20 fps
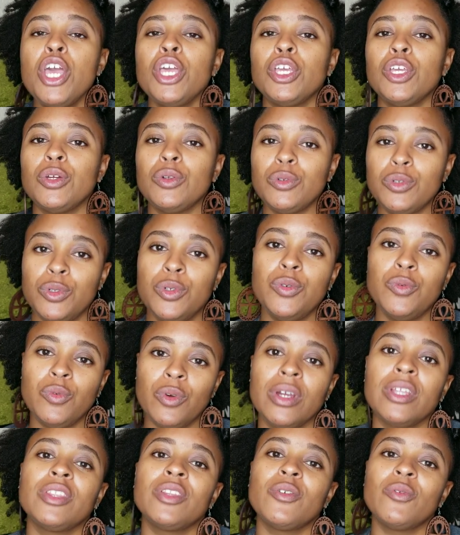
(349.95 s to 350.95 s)
you do
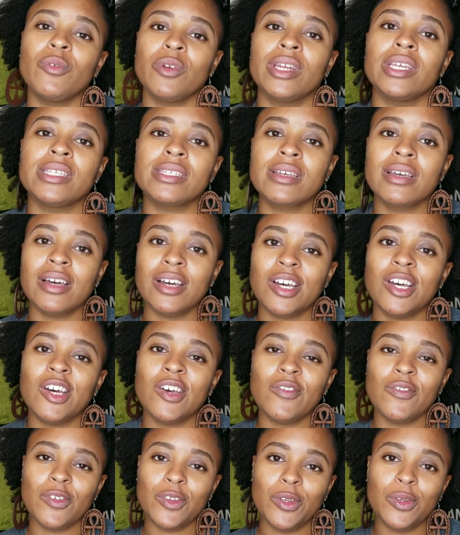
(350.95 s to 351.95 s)
run the risk
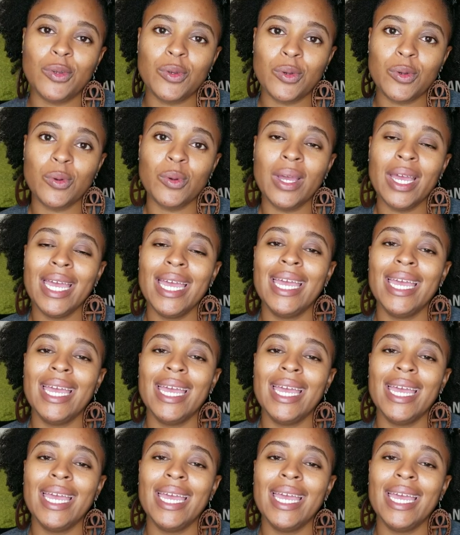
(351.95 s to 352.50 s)
of you